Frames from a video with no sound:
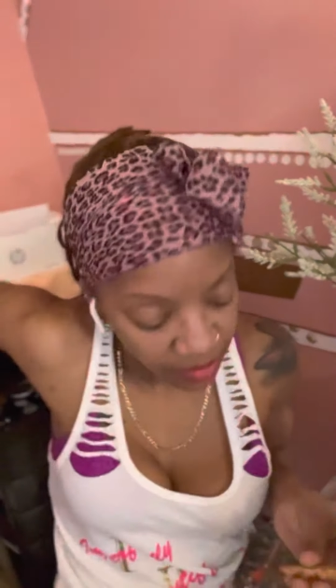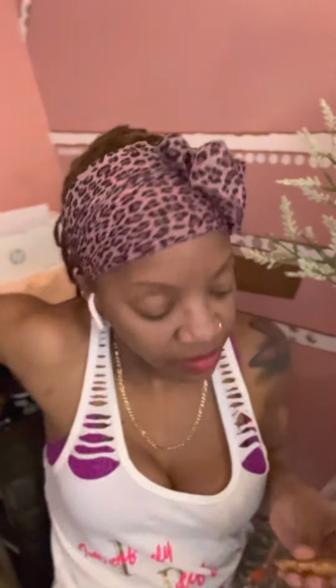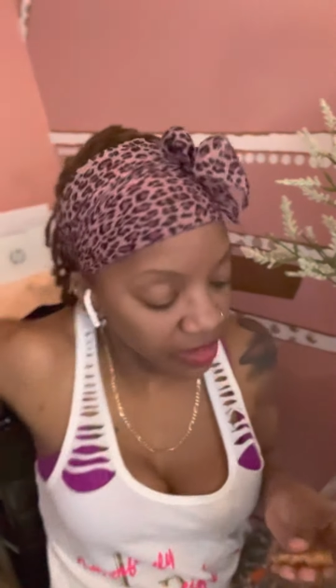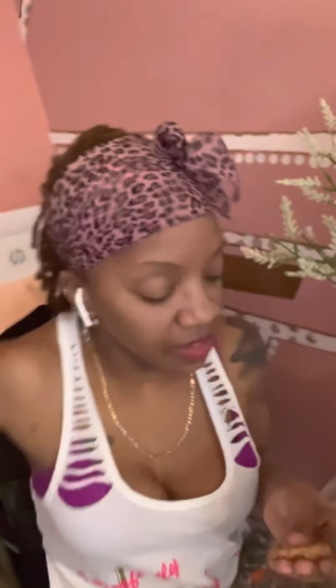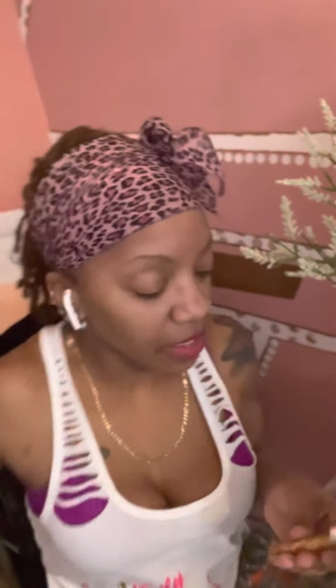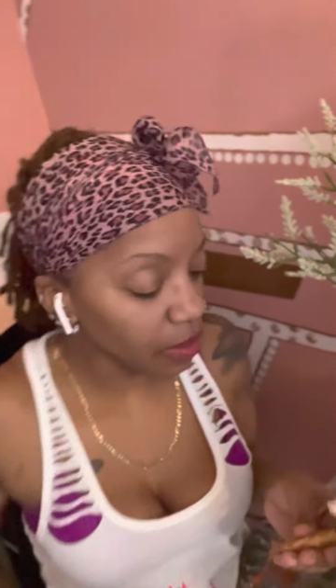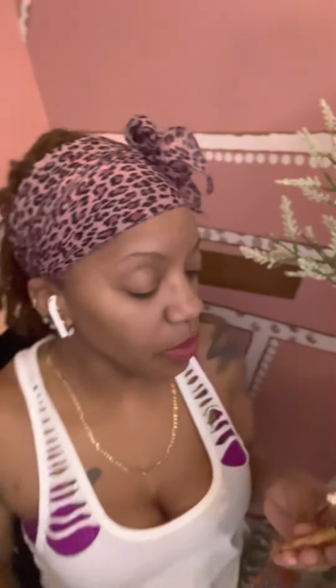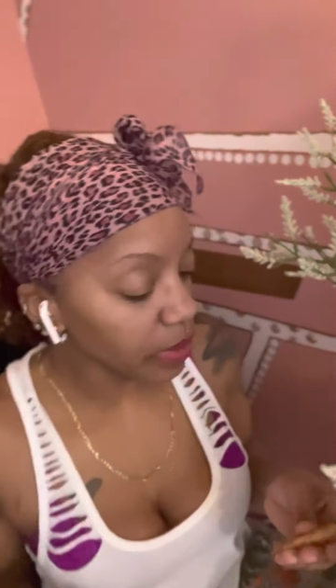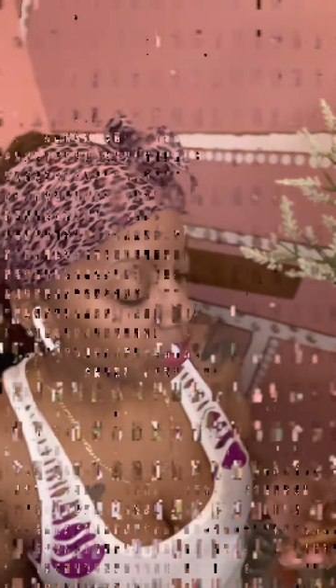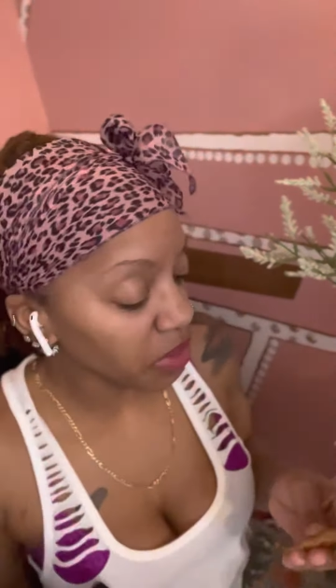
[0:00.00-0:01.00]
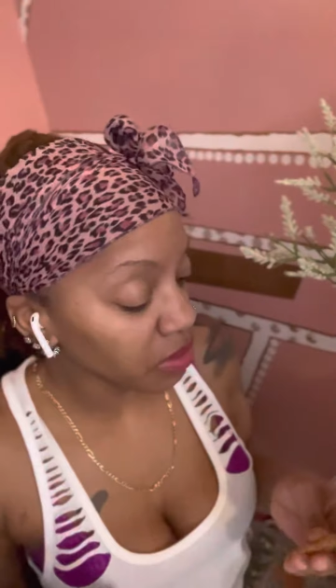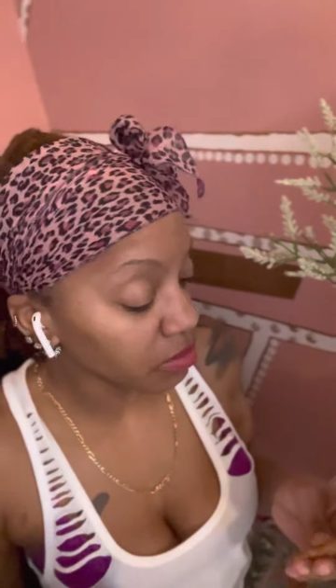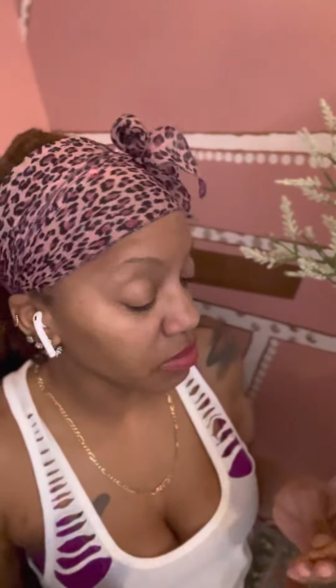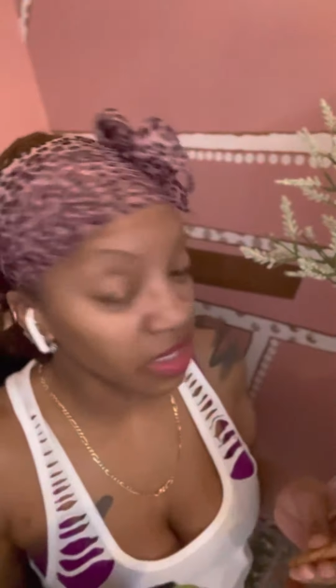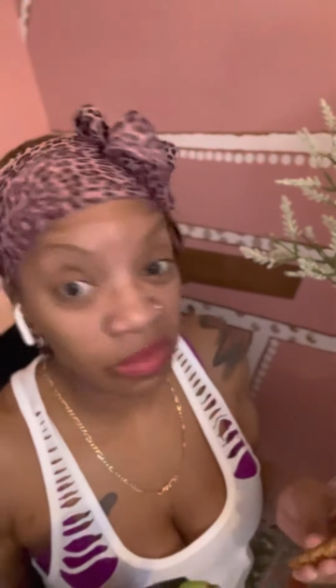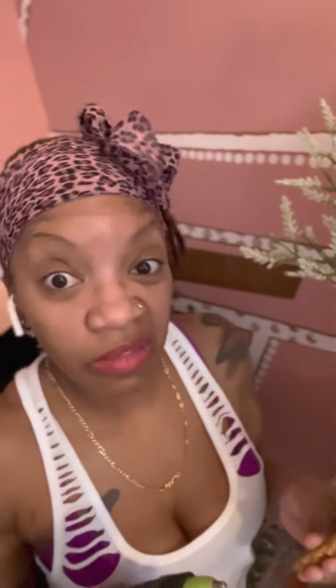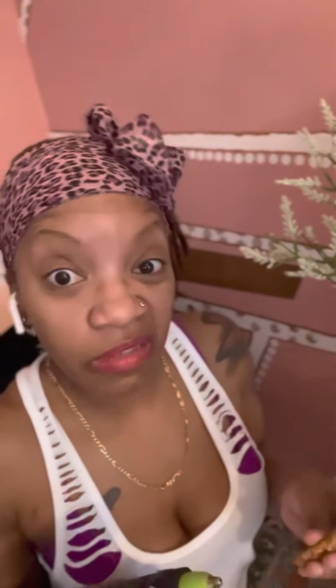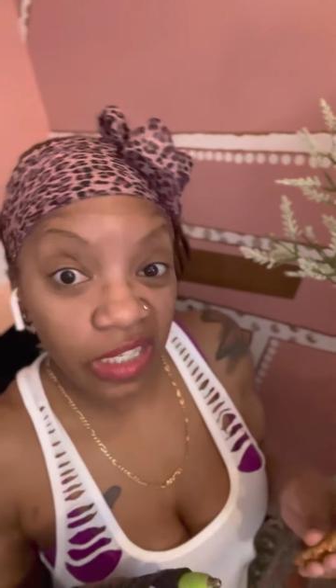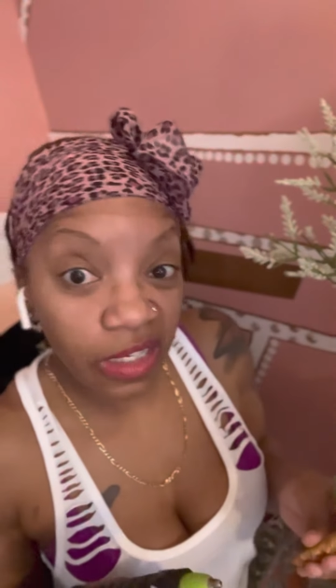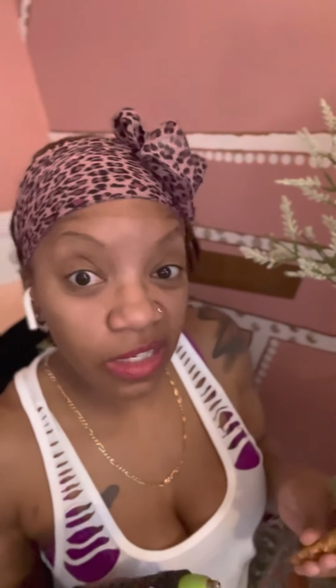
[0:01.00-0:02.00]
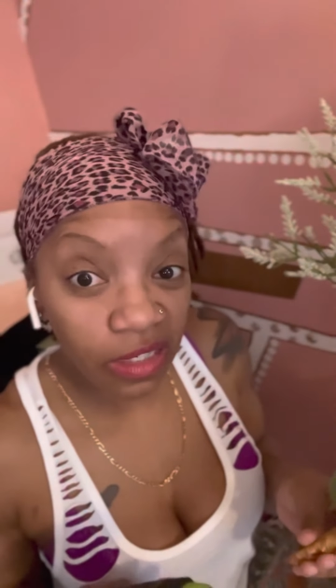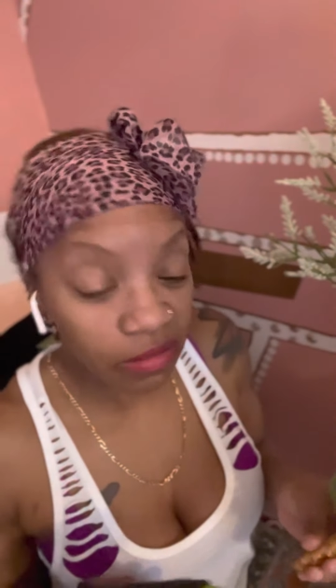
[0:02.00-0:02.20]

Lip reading: Because I know what I want, and I'm gonna get it.